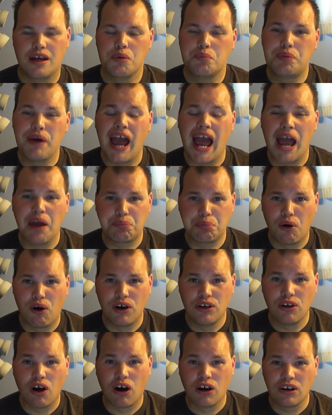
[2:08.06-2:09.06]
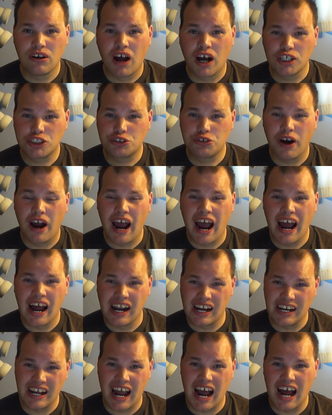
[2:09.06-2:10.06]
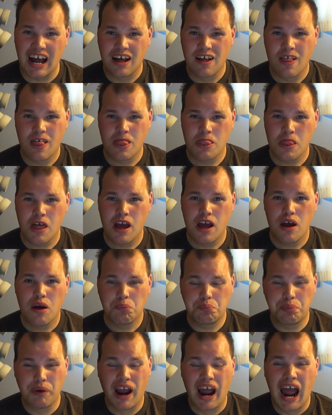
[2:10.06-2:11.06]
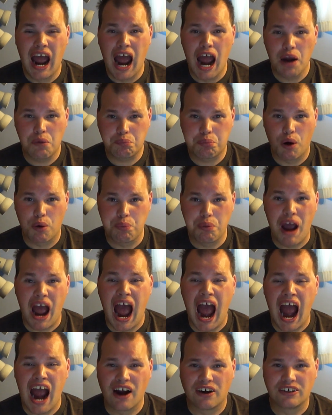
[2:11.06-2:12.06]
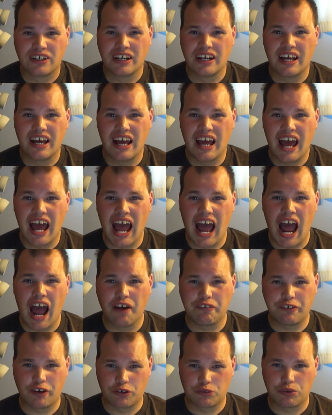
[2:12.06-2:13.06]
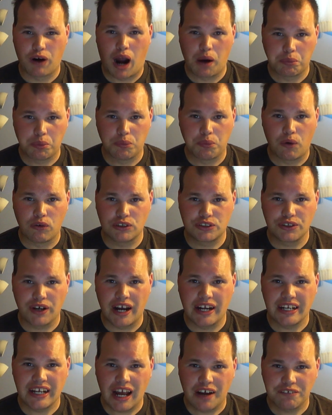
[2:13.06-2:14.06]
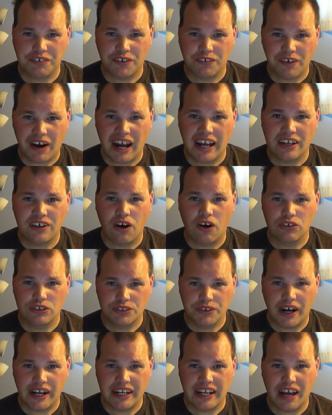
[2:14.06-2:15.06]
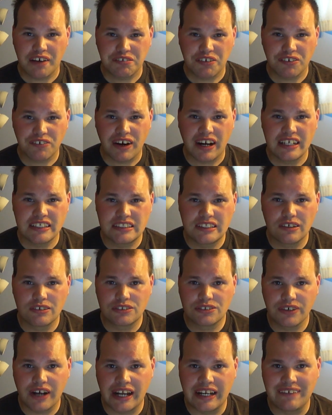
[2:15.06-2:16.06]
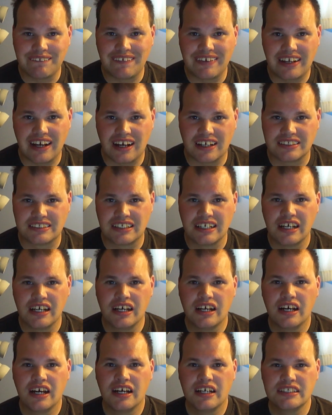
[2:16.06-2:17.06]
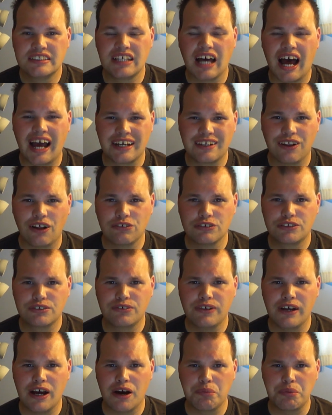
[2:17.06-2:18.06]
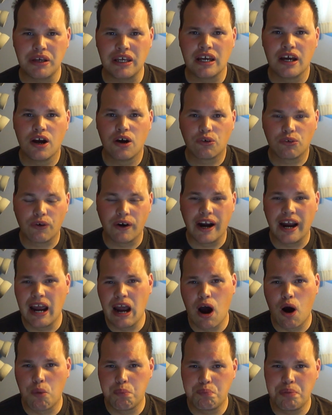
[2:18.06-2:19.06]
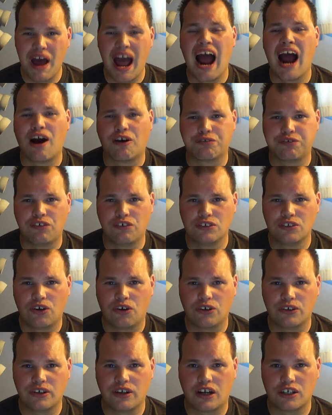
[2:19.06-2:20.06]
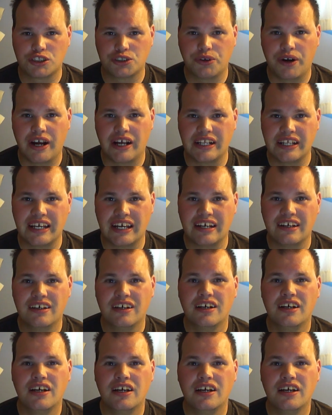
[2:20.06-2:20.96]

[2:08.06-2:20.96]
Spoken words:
People in Northern Australia, be prepared! Have your rubber boots ready, have your raincoats ready, have your rain suits ready, because cyclones will be real powerful in Northern Australia